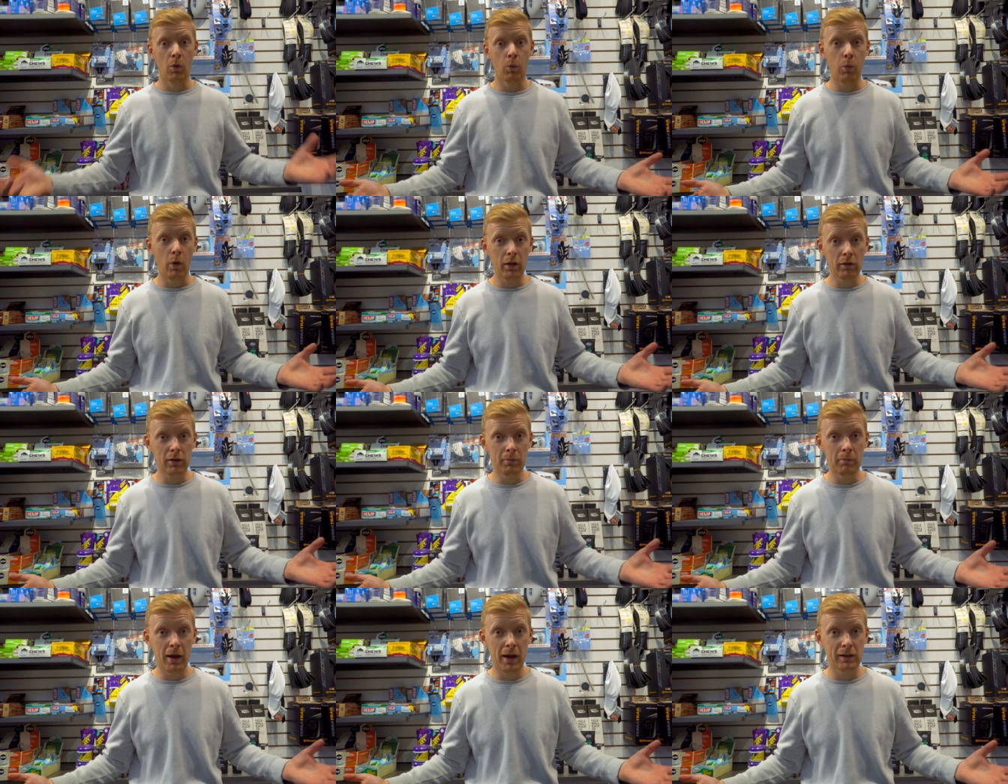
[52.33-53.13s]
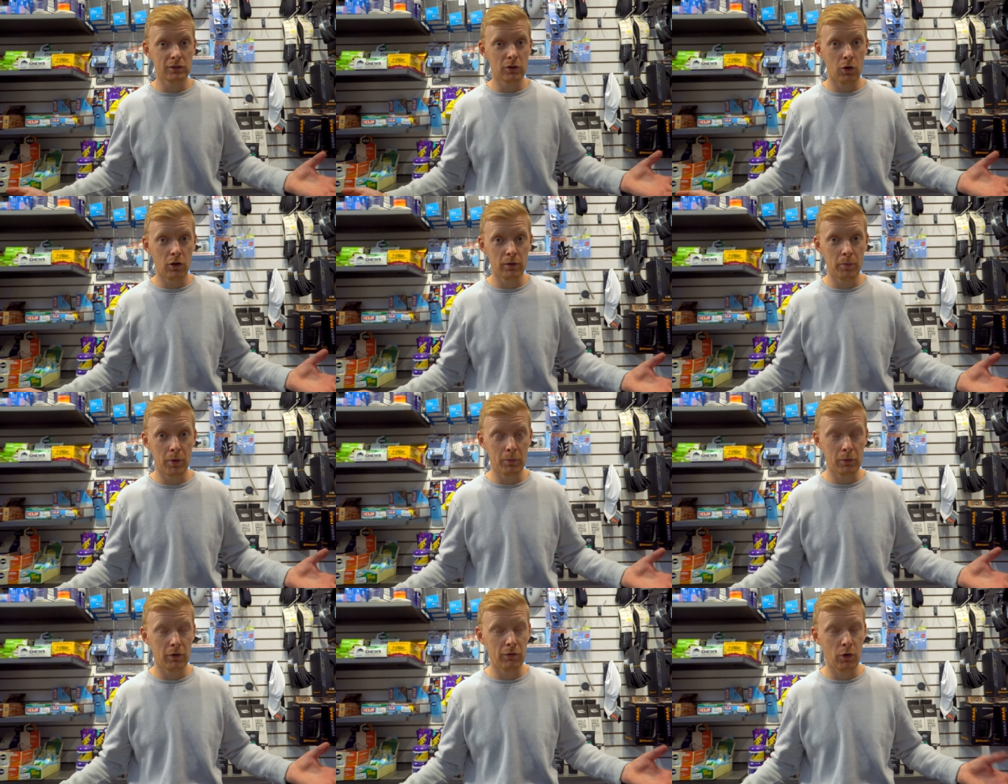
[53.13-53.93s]
Welcome back to all the
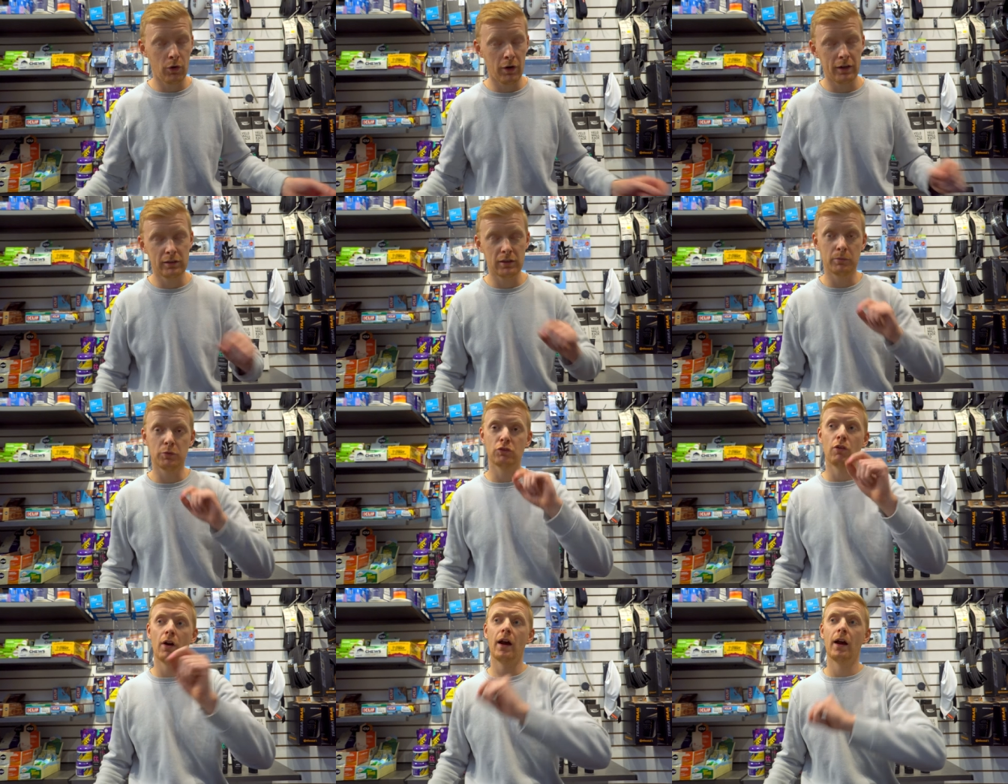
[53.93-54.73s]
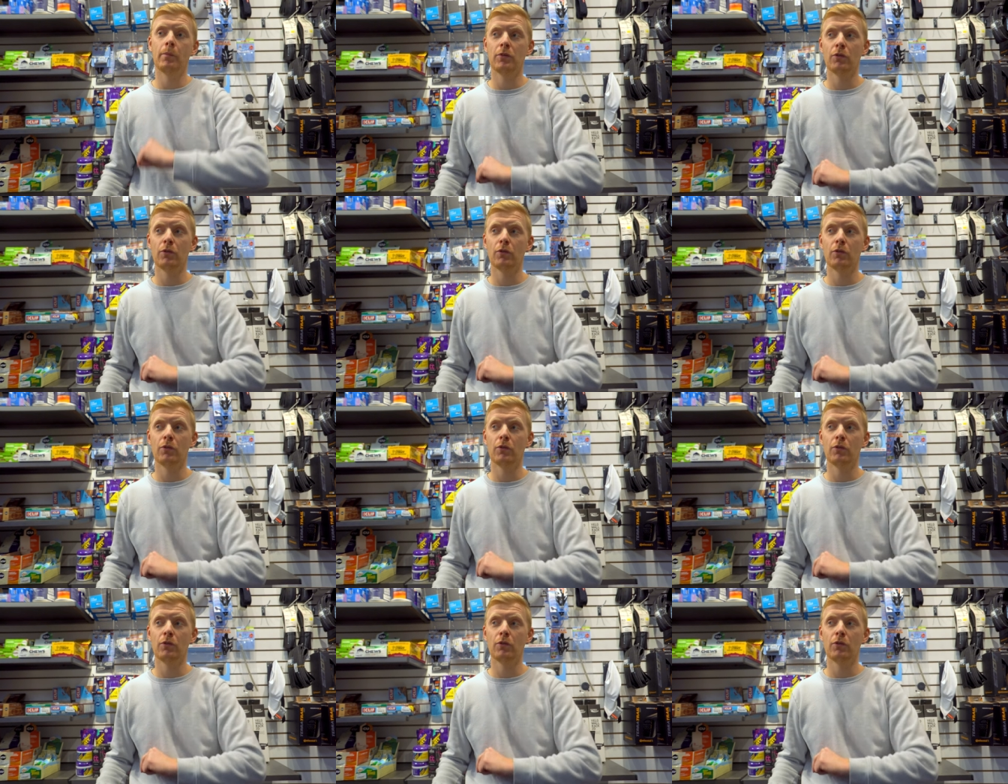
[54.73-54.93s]
people who have already subscribed.